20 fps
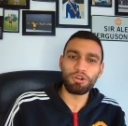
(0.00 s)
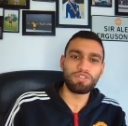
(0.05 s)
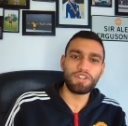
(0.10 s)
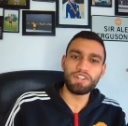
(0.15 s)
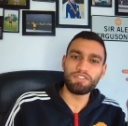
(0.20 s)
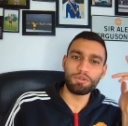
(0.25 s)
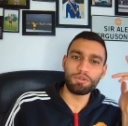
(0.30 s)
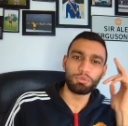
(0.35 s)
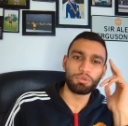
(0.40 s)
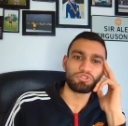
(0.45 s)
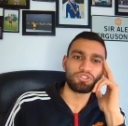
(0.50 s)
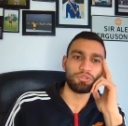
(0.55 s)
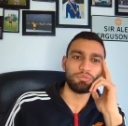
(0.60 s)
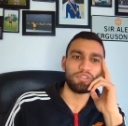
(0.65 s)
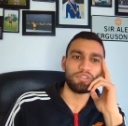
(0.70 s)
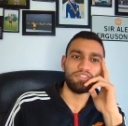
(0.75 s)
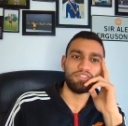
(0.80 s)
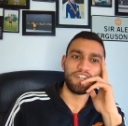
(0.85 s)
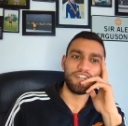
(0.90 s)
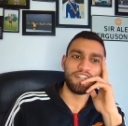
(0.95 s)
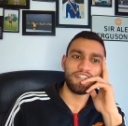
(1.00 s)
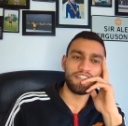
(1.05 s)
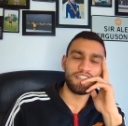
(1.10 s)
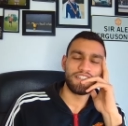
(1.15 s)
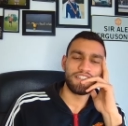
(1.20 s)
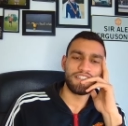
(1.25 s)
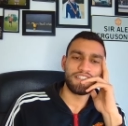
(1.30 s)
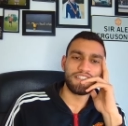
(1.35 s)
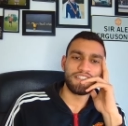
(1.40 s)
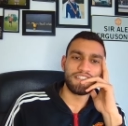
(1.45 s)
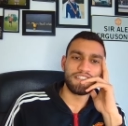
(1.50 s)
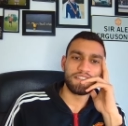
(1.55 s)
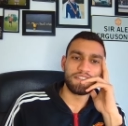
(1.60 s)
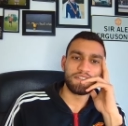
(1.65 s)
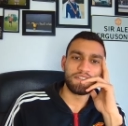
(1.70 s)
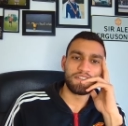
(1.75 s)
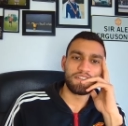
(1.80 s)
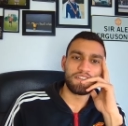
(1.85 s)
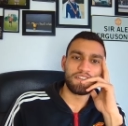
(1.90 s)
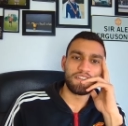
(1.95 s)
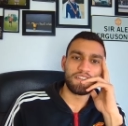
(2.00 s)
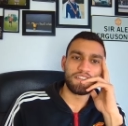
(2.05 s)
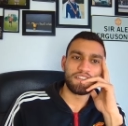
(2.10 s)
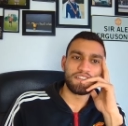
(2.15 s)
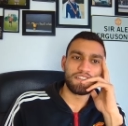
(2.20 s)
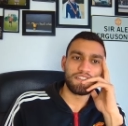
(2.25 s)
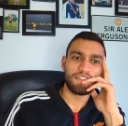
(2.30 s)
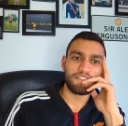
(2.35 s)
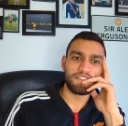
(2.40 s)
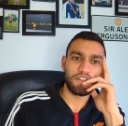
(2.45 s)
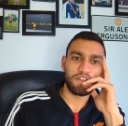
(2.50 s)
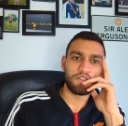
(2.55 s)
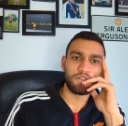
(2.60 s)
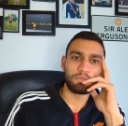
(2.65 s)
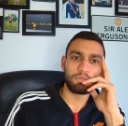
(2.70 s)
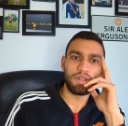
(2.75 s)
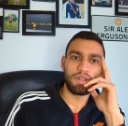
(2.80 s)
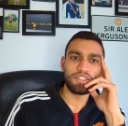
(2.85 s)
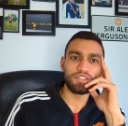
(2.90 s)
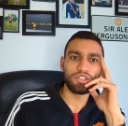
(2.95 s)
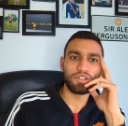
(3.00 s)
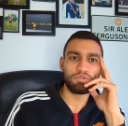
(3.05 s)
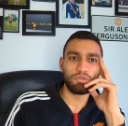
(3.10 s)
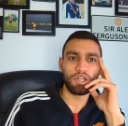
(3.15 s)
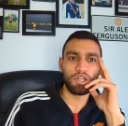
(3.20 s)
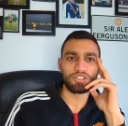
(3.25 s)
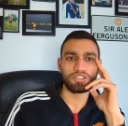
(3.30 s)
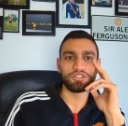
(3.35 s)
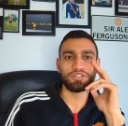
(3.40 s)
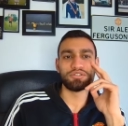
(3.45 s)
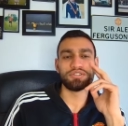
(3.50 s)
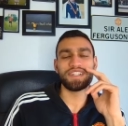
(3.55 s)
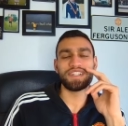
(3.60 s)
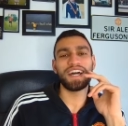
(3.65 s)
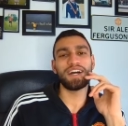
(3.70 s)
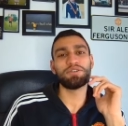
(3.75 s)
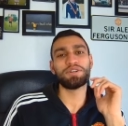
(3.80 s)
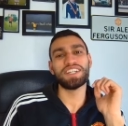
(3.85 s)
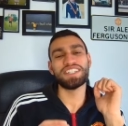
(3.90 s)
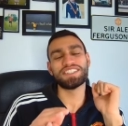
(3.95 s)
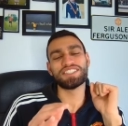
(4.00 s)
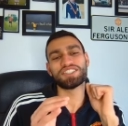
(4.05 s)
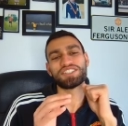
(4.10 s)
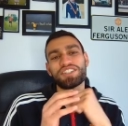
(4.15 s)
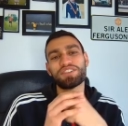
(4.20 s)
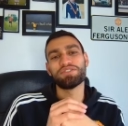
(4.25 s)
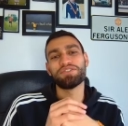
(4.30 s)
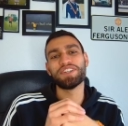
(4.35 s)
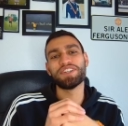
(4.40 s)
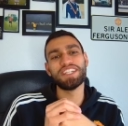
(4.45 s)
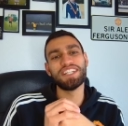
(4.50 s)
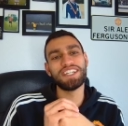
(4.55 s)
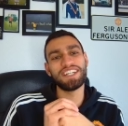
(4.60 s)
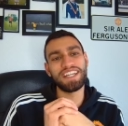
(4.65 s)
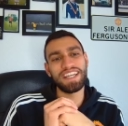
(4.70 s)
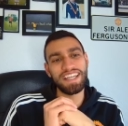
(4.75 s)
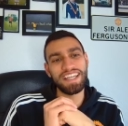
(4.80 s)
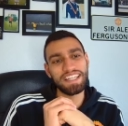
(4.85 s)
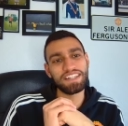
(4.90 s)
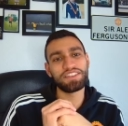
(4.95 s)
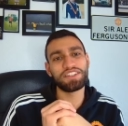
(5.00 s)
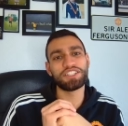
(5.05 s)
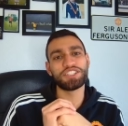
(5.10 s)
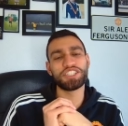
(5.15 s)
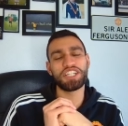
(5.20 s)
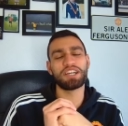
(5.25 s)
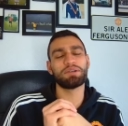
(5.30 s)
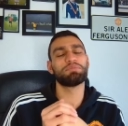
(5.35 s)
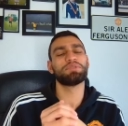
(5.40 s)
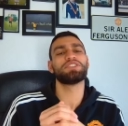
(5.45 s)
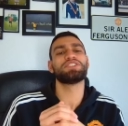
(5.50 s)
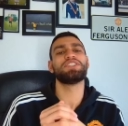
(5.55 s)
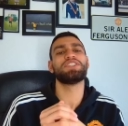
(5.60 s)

Liverpool, to be fair. So plenty of work to do. Now it's Sevilla in the Champions